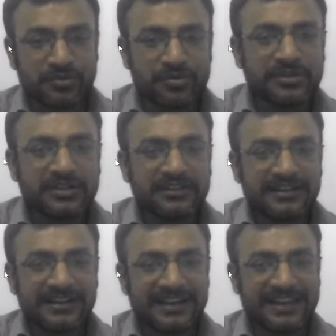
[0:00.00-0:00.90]
to
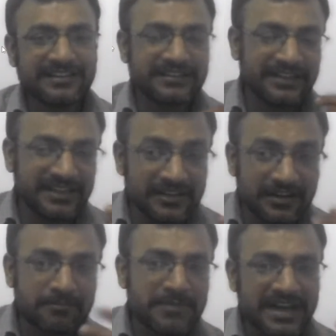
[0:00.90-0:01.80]
code like
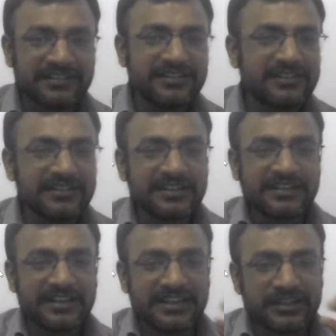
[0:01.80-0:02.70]
in a
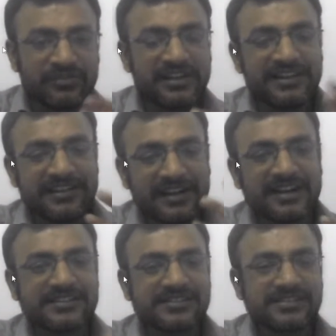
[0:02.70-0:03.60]
manner it will
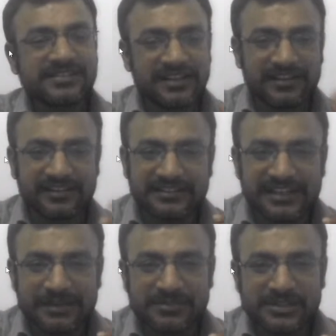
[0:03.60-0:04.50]
enhance the
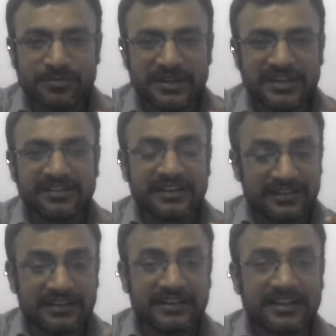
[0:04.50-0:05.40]
runtime
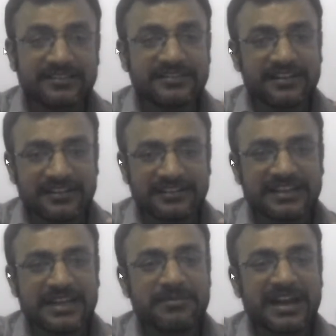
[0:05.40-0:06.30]
speed, enhance the
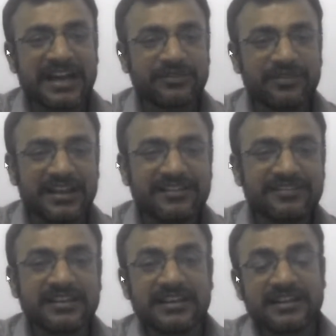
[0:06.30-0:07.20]
runtime as well
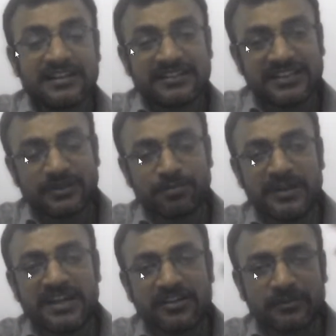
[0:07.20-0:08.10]
as the
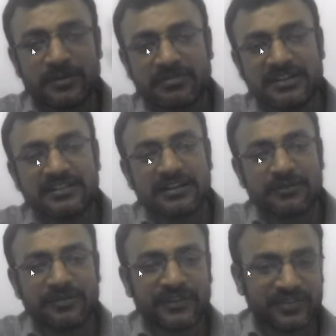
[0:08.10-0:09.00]
speed of our
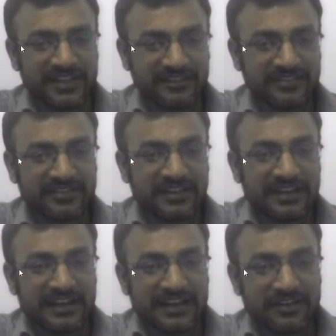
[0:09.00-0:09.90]
websites.
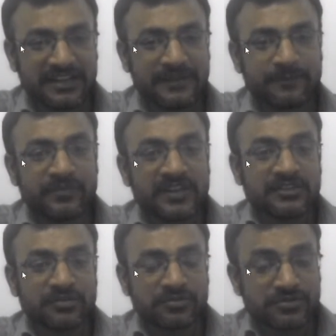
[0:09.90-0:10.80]
Okay,
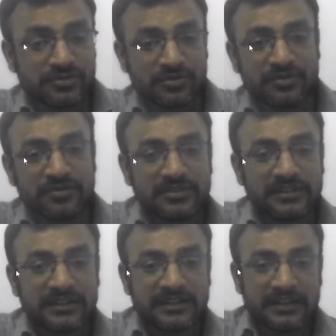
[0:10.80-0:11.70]
so
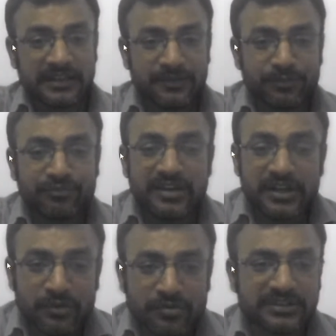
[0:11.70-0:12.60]
if
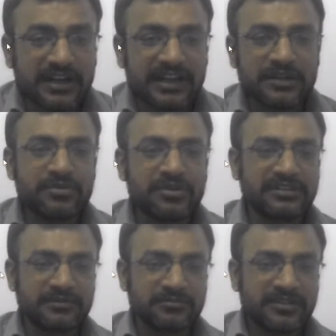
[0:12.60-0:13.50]
we know the
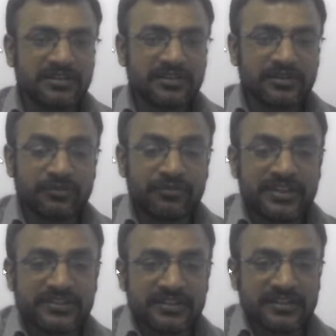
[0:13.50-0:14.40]
algorithm
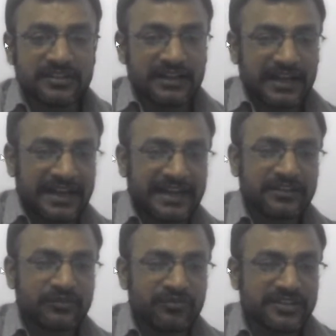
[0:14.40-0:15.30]

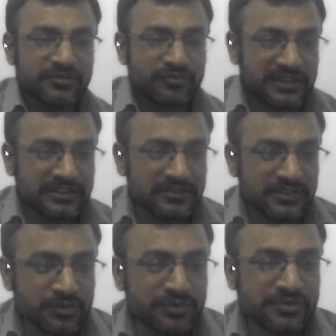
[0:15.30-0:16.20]
which one
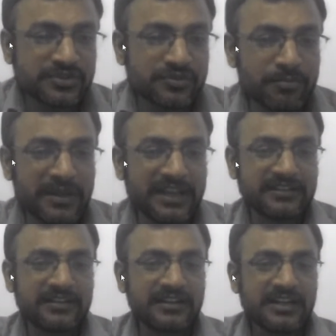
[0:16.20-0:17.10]
used to
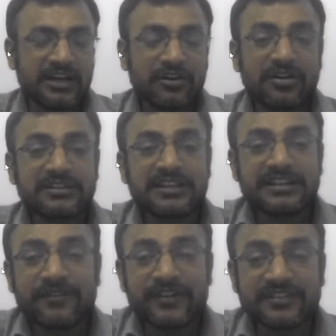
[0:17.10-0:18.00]
make all
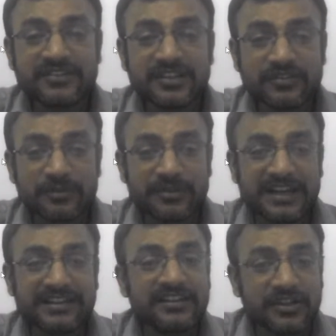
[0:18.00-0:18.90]
the differences of
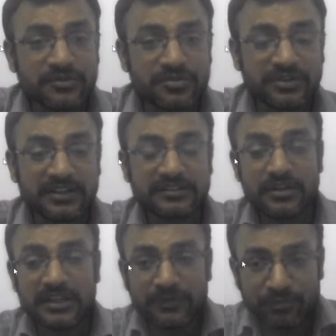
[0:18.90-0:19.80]
writing the code.
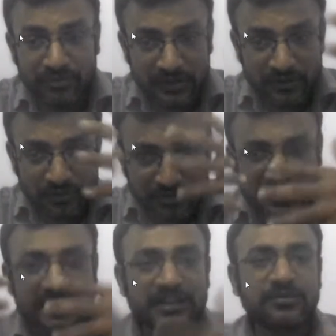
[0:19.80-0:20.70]
So if we know
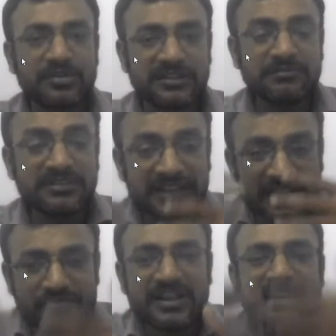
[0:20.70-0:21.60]
the algorithm,
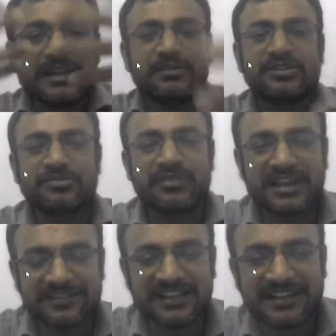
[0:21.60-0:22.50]
then we are able to
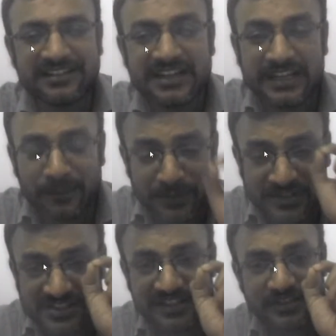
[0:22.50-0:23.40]
write that
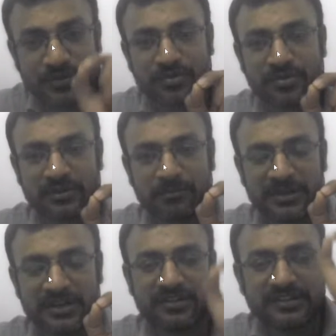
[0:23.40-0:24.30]
efficient code,
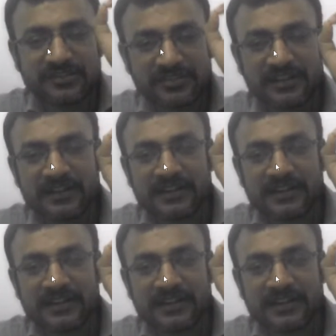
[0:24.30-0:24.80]
because